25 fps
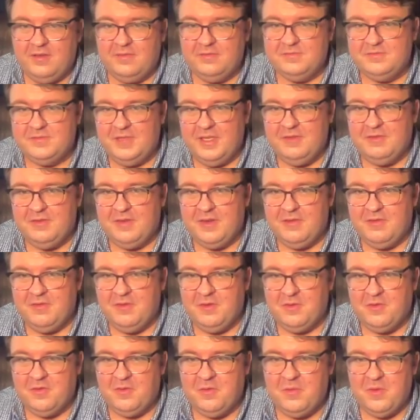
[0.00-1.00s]
even if
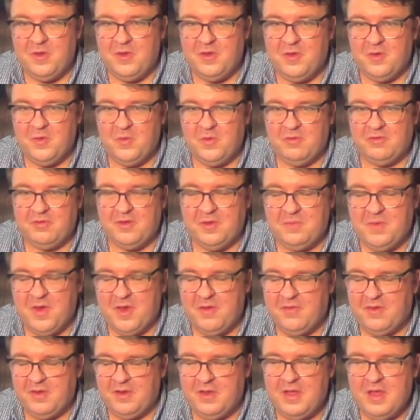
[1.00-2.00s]
you're familiar with some
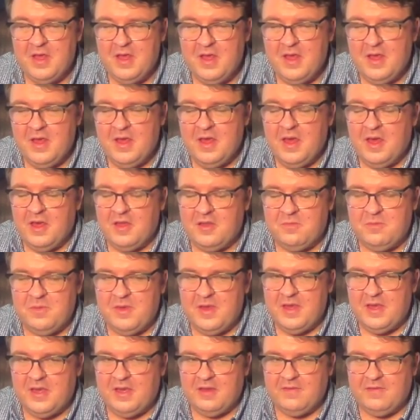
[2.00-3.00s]
of it as
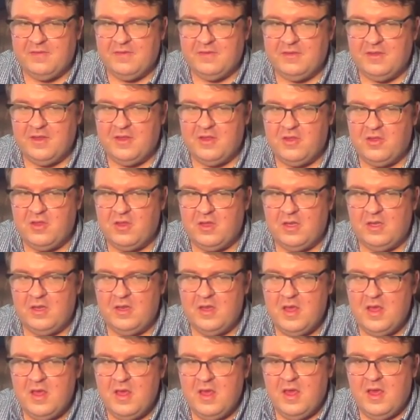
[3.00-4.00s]
being a physician.
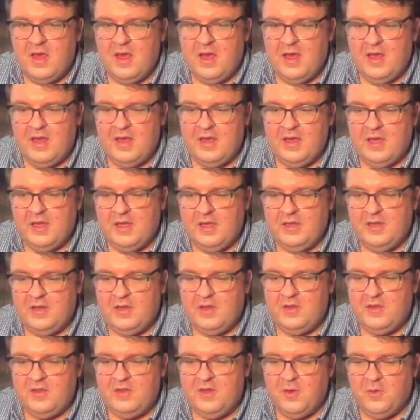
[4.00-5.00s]
And
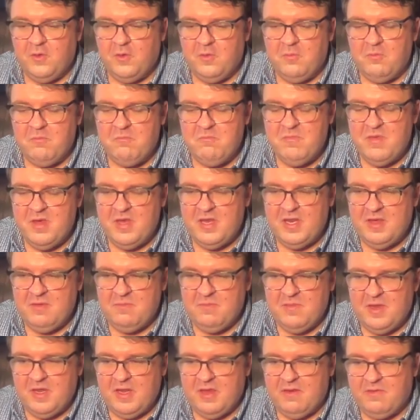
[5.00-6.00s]
there were many,
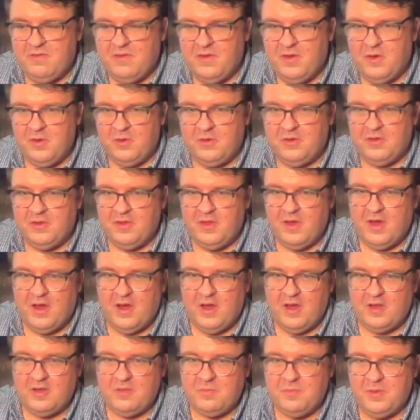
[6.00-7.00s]
many folks in the
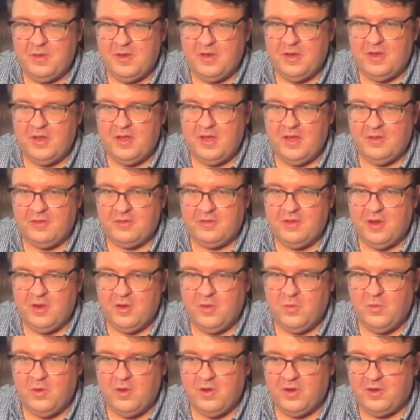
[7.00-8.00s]
hospital, healthcare
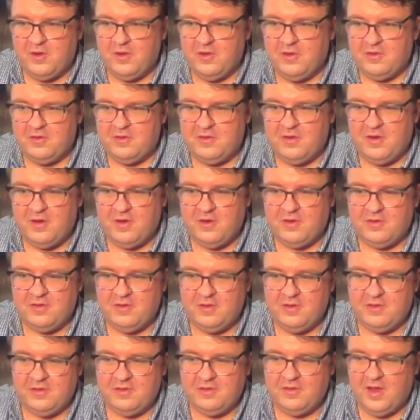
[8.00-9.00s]
workers,
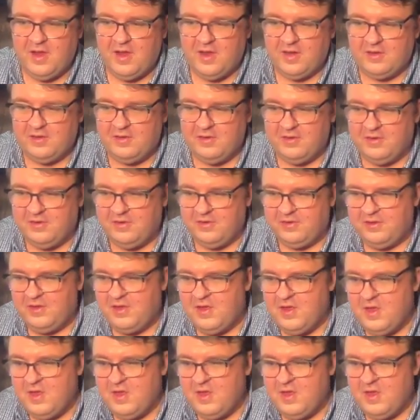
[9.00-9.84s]
nurses, doctors,